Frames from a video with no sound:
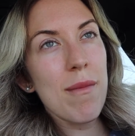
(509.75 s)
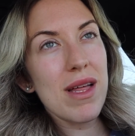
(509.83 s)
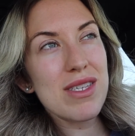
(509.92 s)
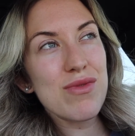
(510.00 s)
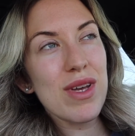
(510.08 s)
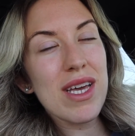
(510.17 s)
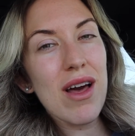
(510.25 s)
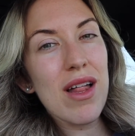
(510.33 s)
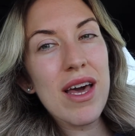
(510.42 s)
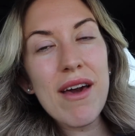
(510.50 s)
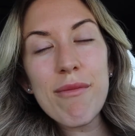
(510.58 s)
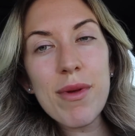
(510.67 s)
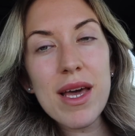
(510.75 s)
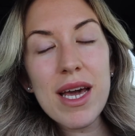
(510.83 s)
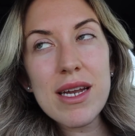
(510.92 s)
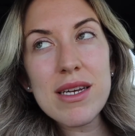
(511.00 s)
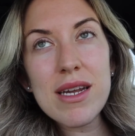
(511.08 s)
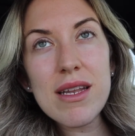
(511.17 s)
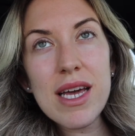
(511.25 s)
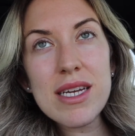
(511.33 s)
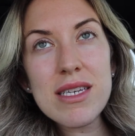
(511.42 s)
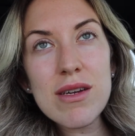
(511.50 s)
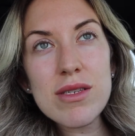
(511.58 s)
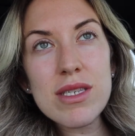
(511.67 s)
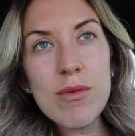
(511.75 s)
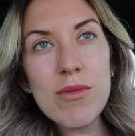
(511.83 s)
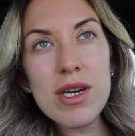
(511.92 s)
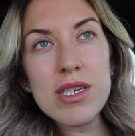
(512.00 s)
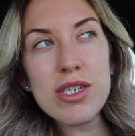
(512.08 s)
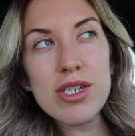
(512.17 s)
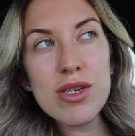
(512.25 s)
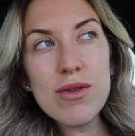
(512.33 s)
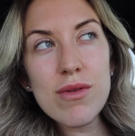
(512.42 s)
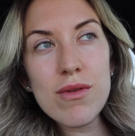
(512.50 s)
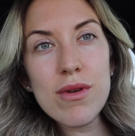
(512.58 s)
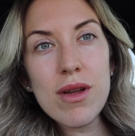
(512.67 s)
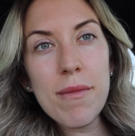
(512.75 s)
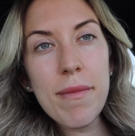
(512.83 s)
That's really all I have planned. I'd like to go somewhere in June,